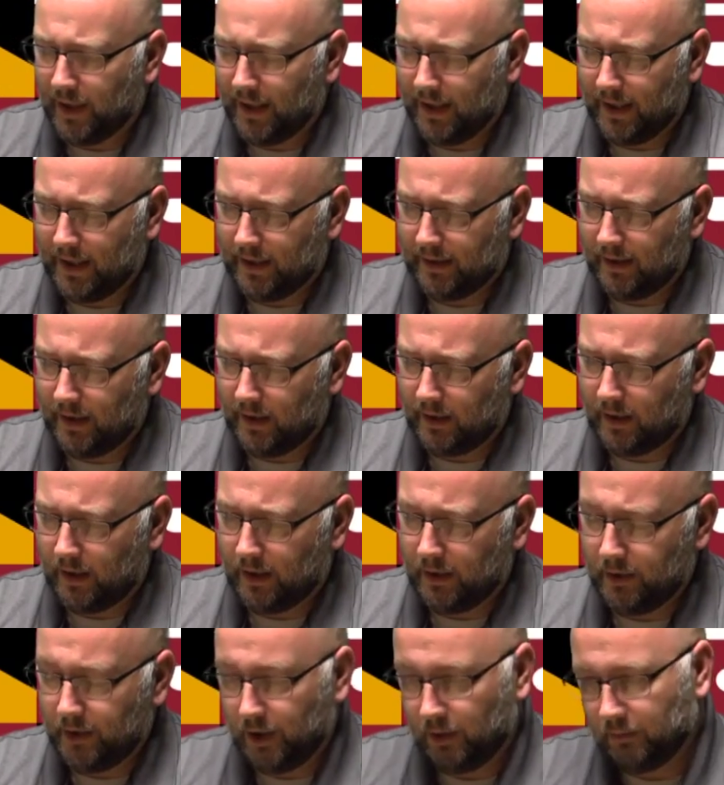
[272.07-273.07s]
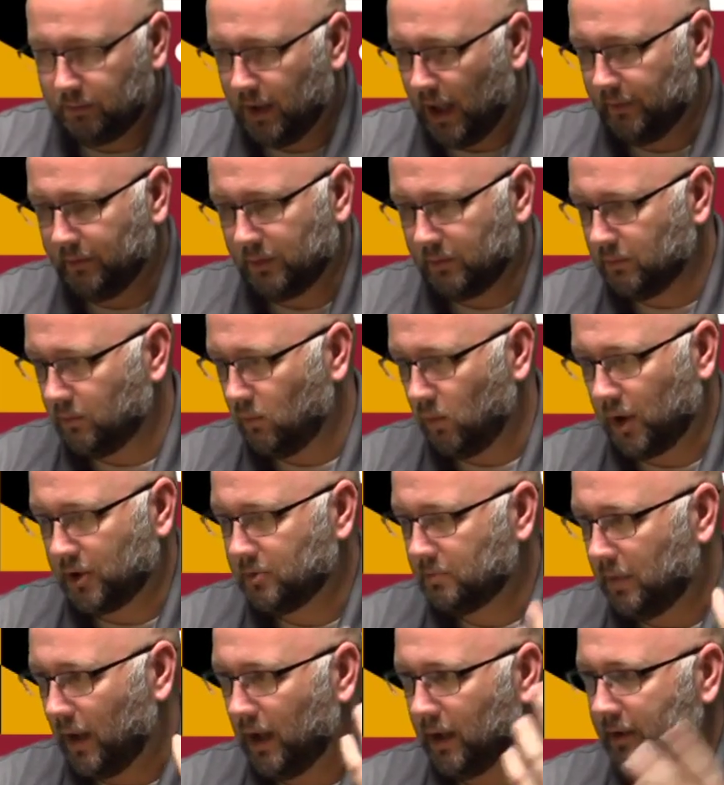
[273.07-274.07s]
and I think, having
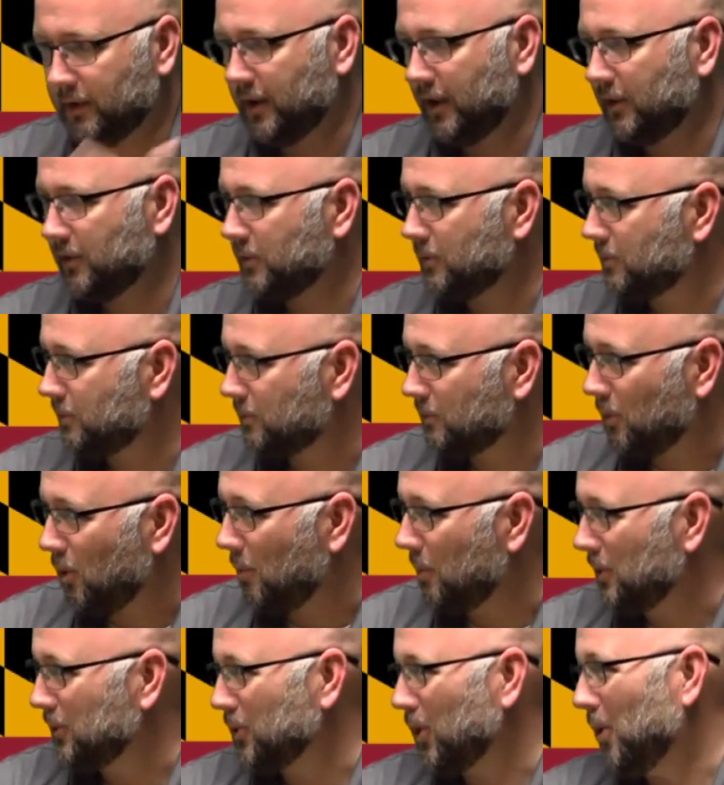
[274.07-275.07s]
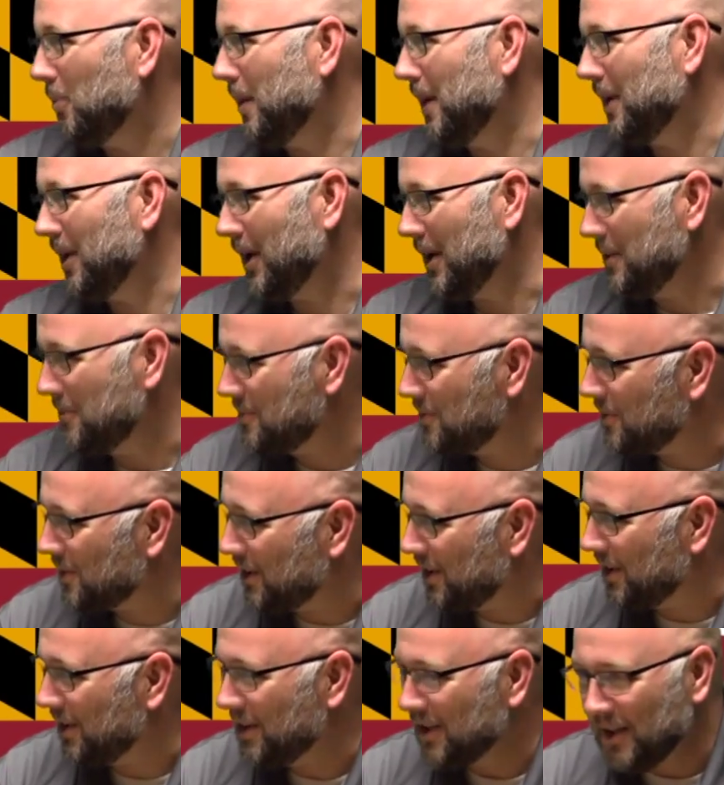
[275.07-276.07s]
watched politics almost all my life,
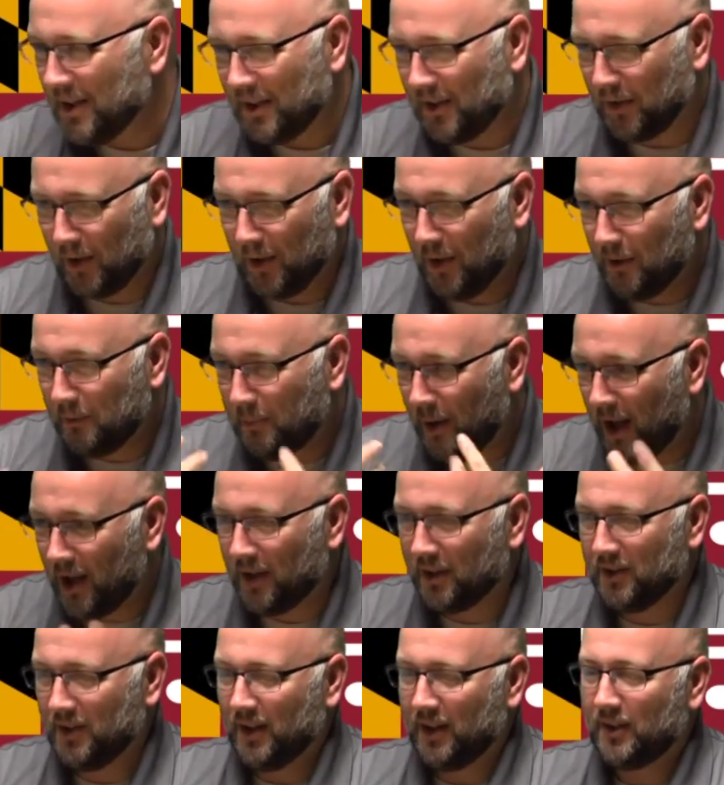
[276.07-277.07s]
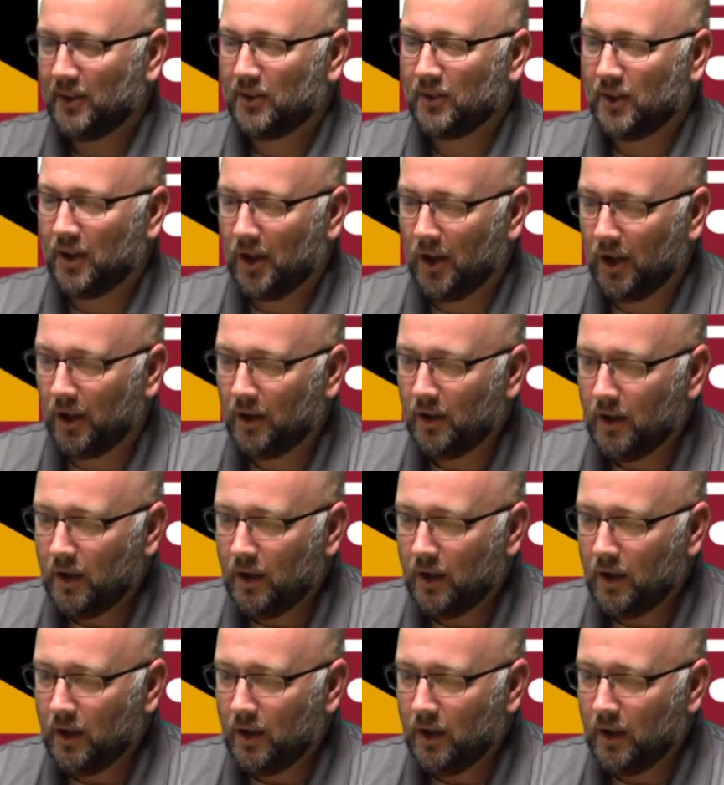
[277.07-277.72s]
because I love politics,